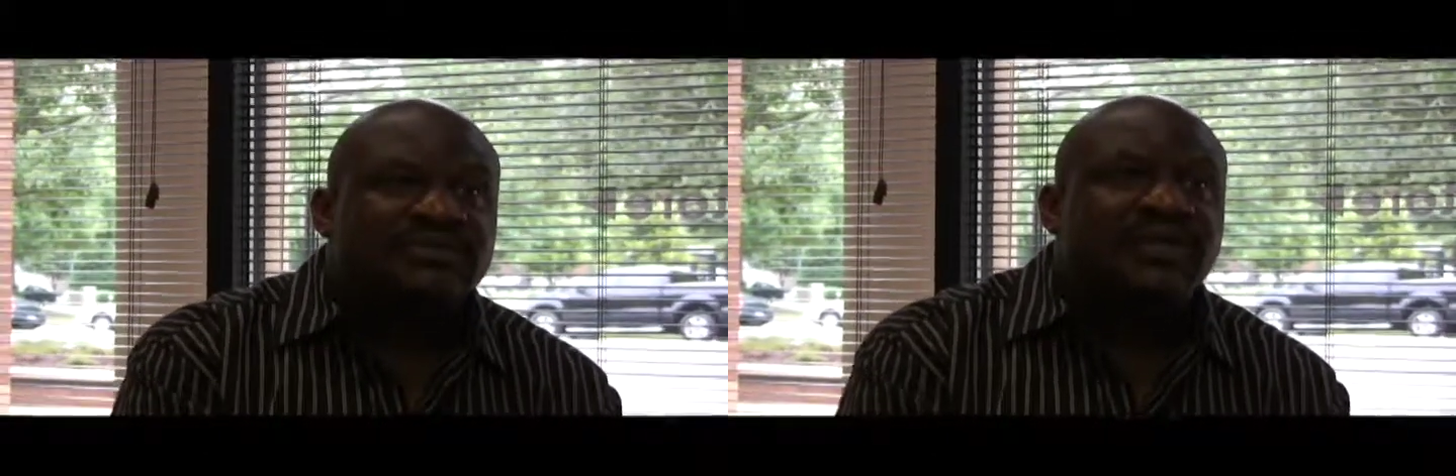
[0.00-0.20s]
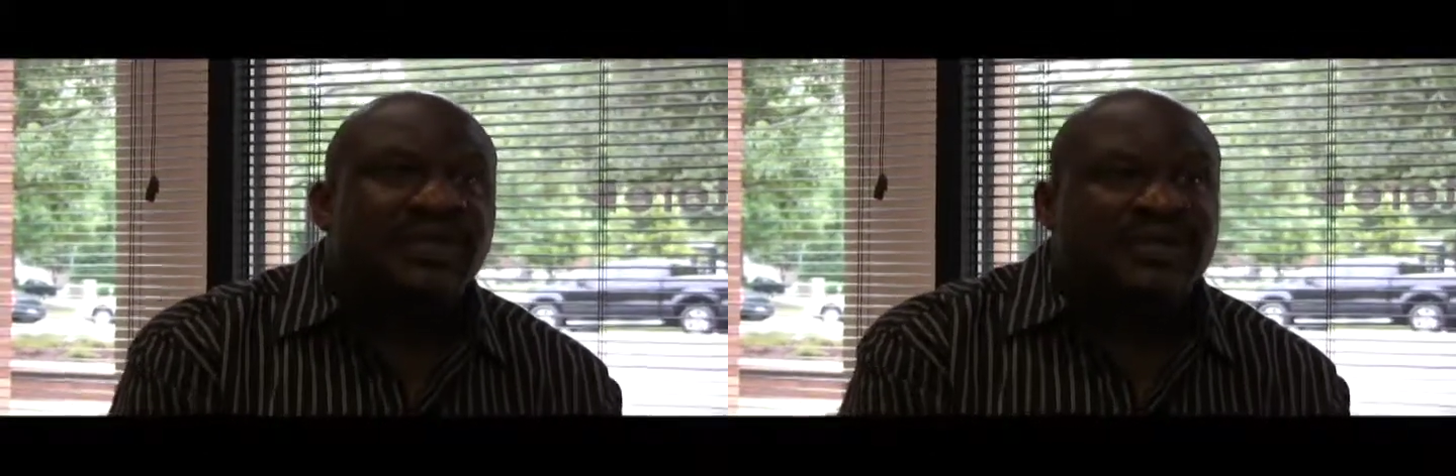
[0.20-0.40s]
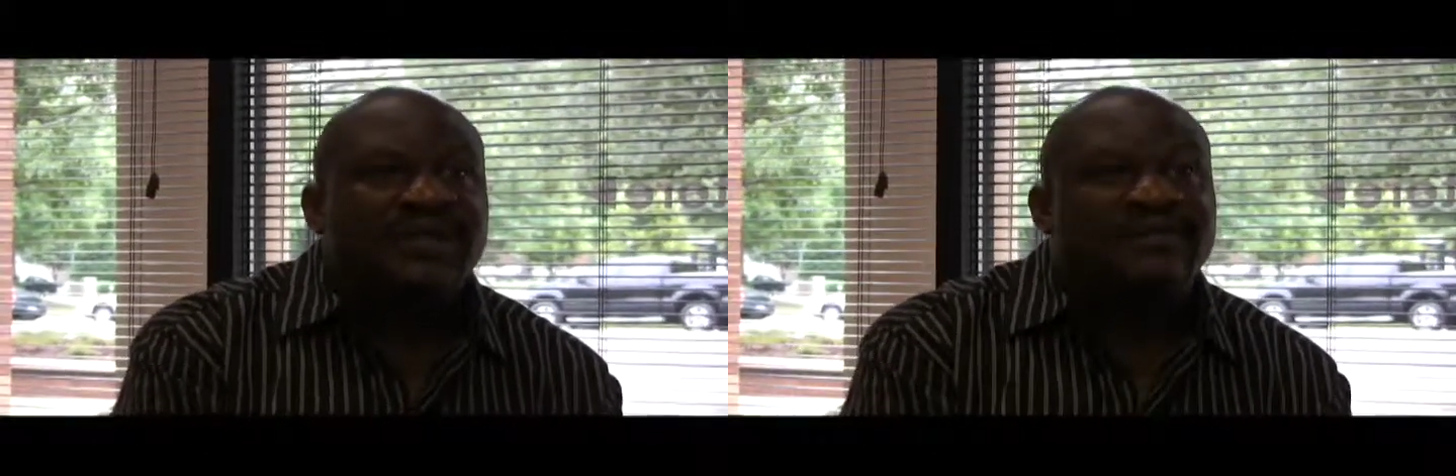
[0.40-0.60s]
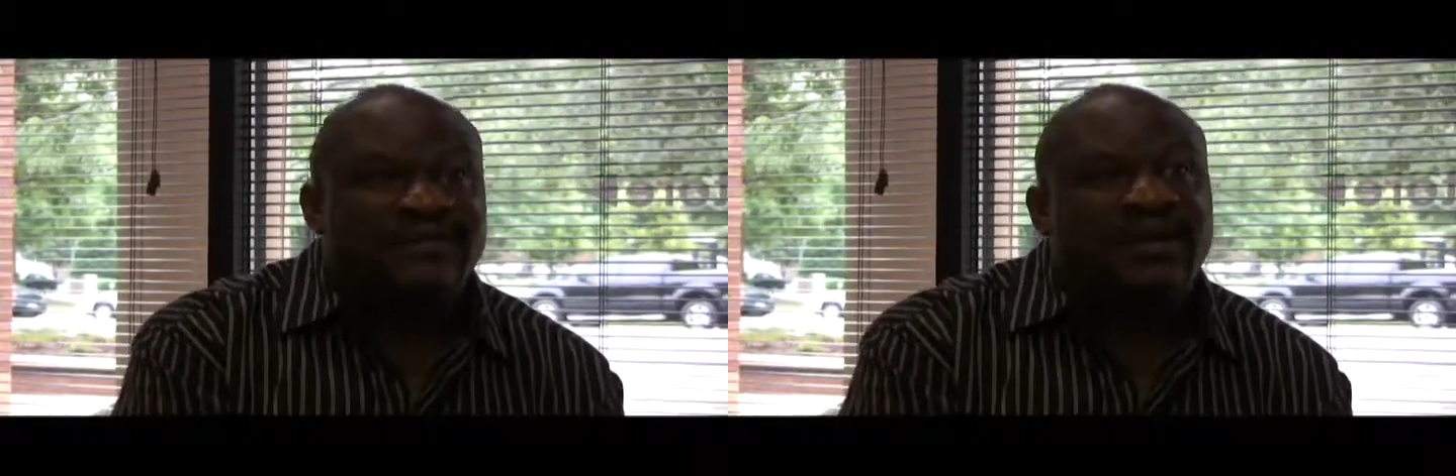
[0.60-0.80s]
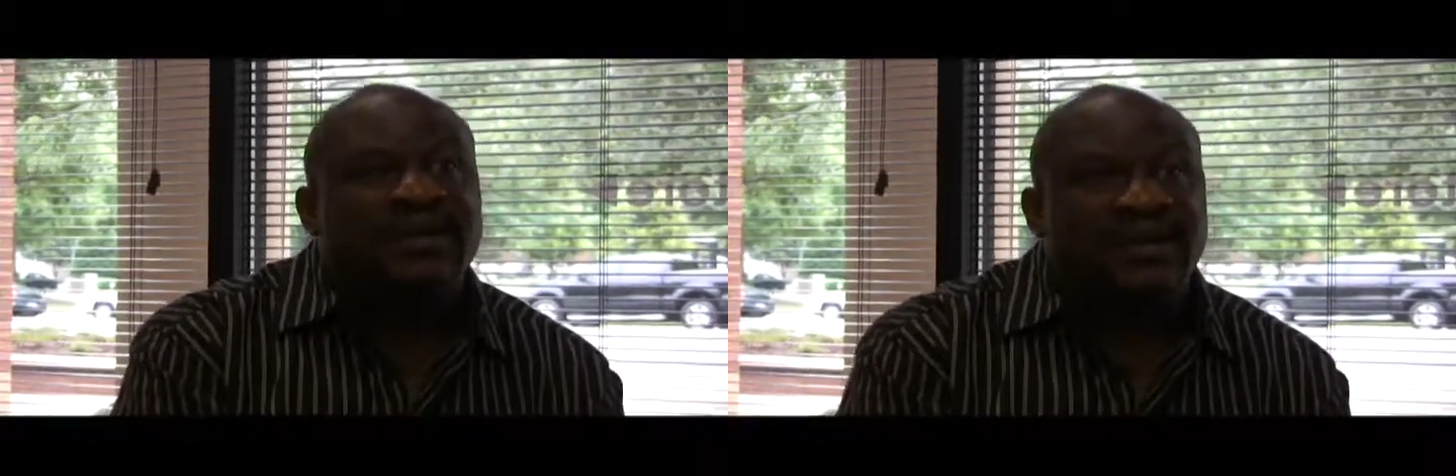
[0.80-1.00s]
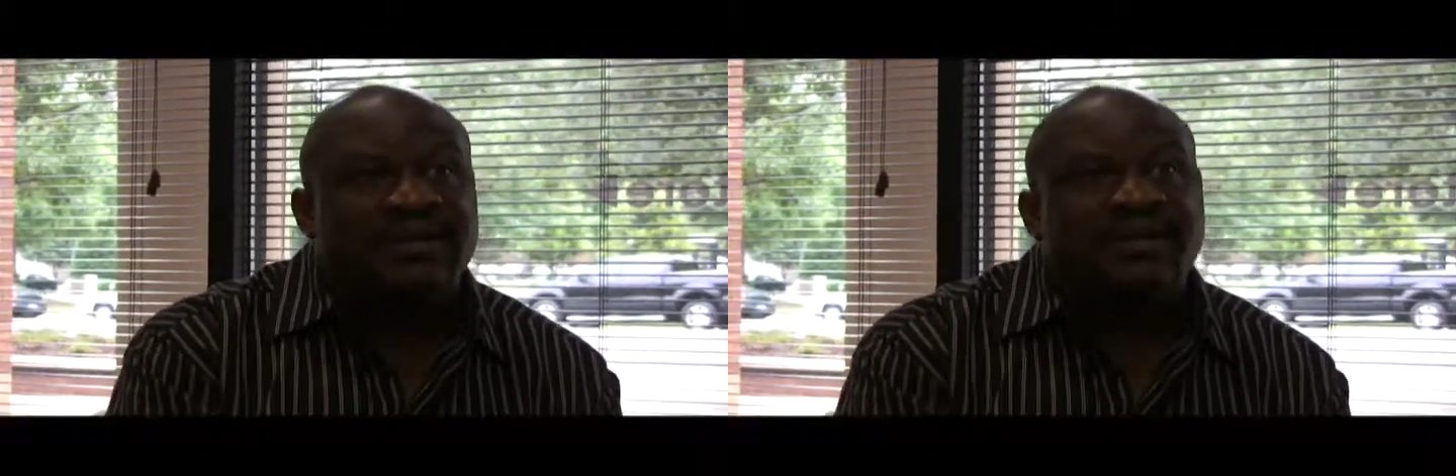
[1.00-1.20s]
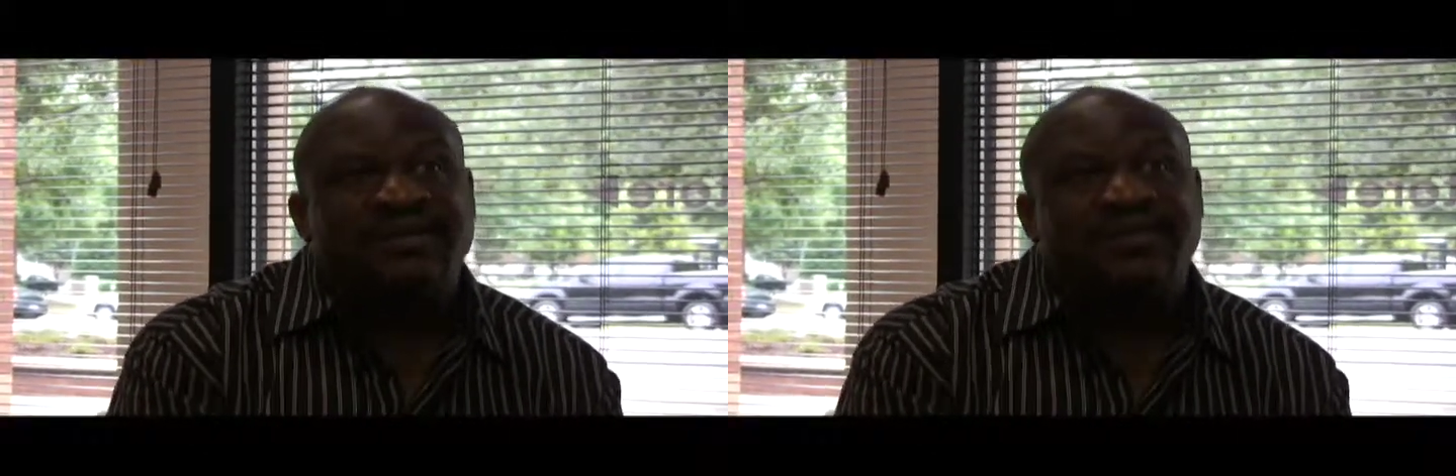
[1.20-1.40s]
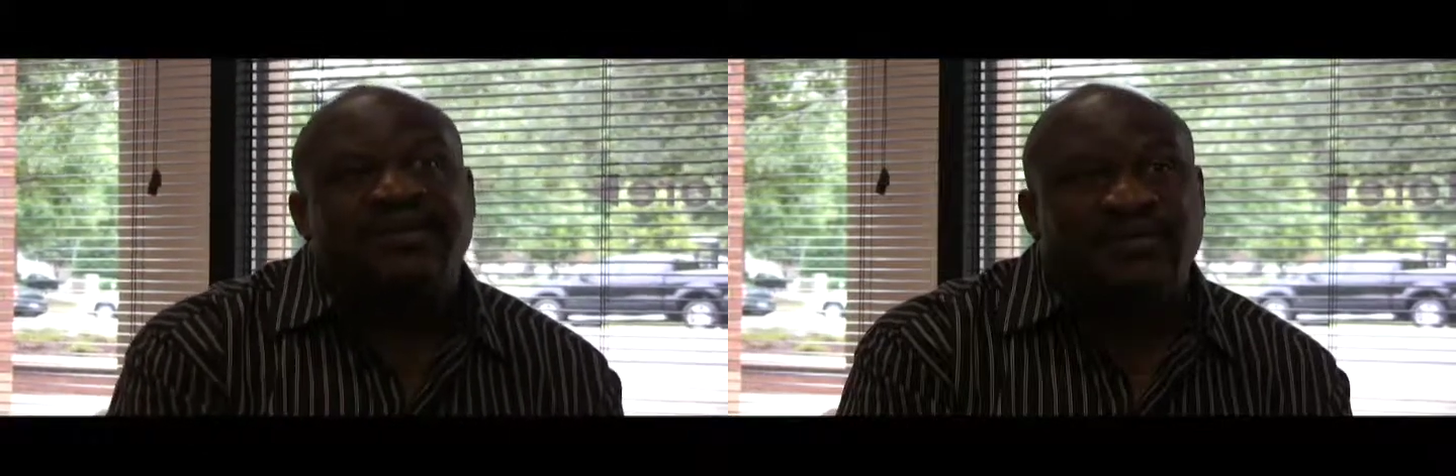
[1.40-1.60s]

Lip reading: to let them feel as if their